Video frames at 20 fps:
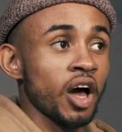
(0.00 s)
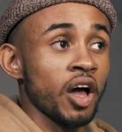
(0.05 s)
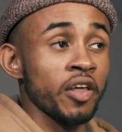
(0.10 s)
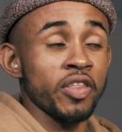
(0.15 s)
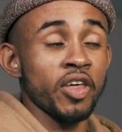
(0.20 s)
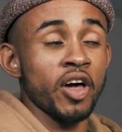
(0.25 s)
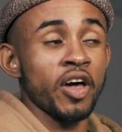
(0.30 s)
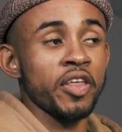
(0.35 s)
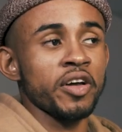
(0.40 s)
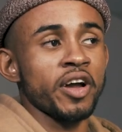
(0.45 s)

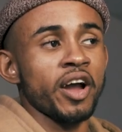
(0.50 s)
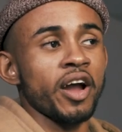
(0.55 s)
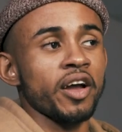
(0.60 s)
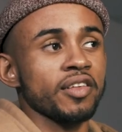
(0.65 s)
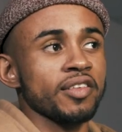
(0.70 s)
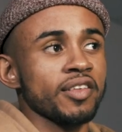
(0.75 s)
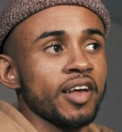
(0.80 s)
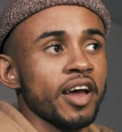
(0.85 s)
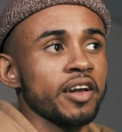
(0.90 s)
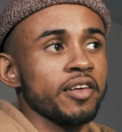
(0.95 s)
On the
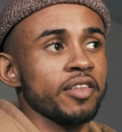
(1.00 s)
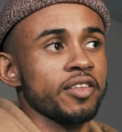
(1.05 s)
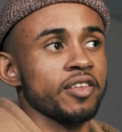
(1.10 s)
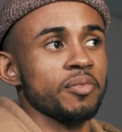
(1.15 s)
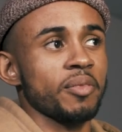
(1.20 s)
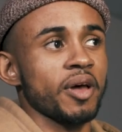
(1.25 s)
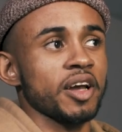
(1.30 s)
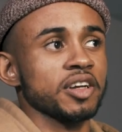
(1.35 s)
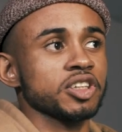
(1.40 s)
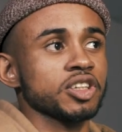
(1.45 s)
other side of the
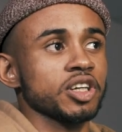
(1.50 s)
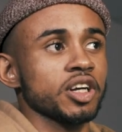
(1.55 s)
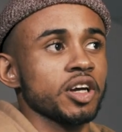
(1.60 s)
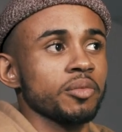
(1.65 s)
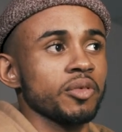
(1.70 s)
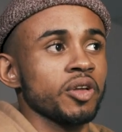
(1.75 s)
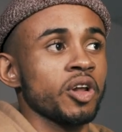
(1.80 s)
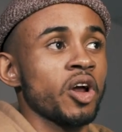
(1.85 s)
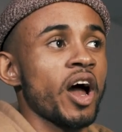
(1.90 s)
spectrum,